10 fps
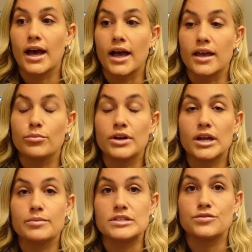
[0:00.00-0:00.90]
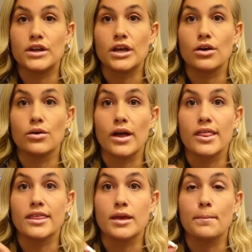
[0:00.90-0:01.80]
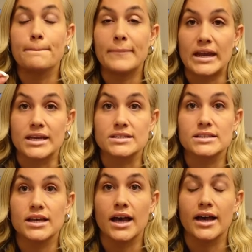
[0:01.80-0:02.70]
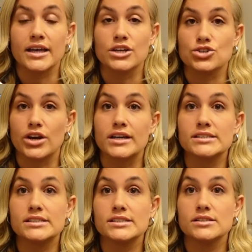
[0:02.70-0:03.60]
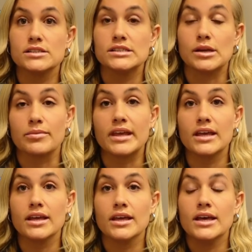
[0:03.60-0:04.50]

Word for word: I am putting up this video the minute I can address something.